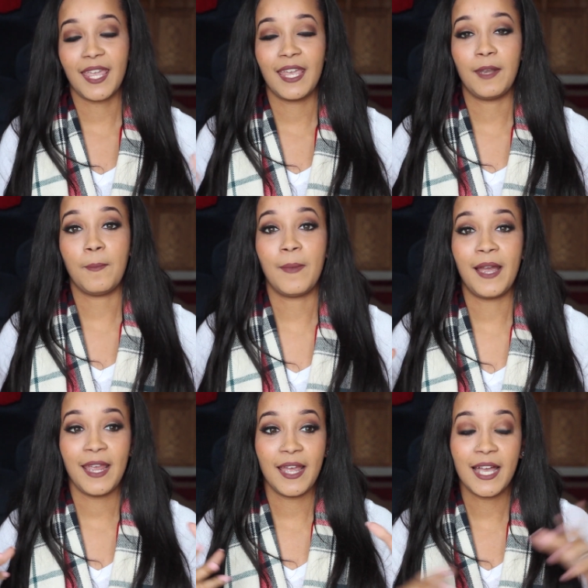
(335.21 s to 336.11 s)
And
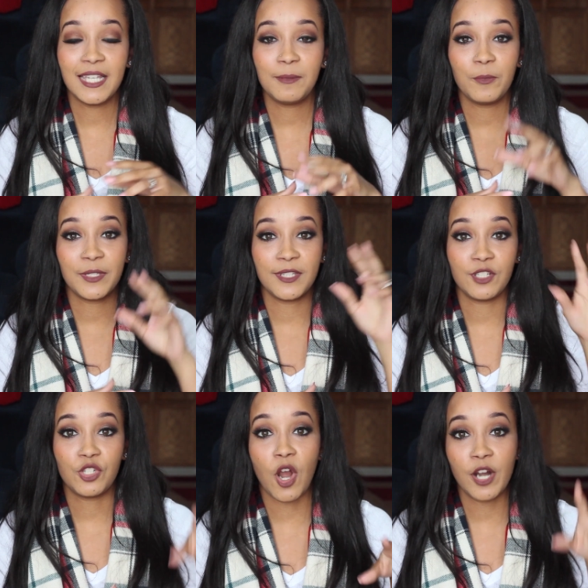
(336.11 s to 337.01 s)
my husband was
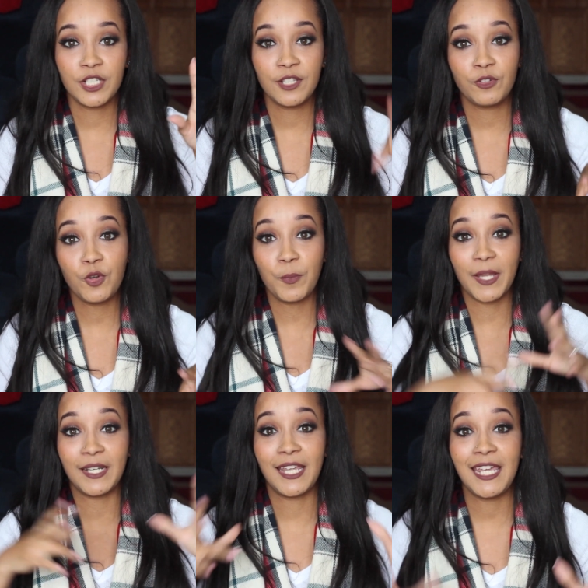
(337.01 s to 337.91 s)
in charge of the group,
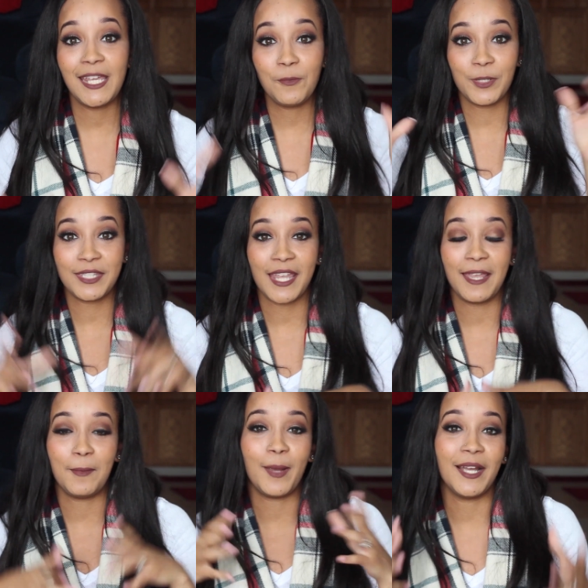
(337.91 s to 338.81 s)
and he was
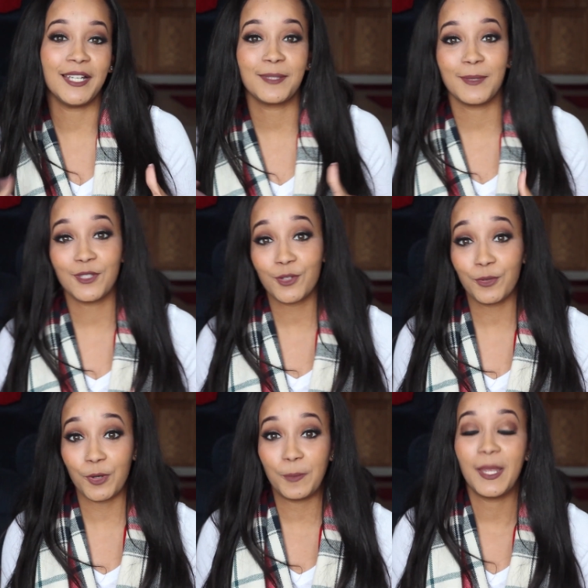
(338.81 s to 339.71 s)
in my husband's
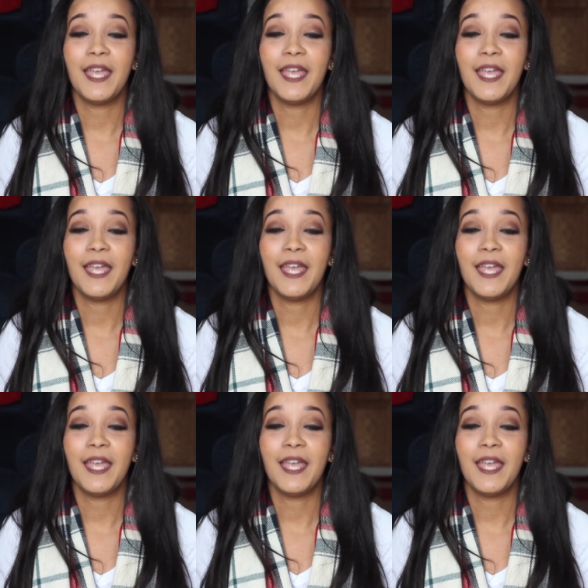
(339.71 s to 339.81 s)
group.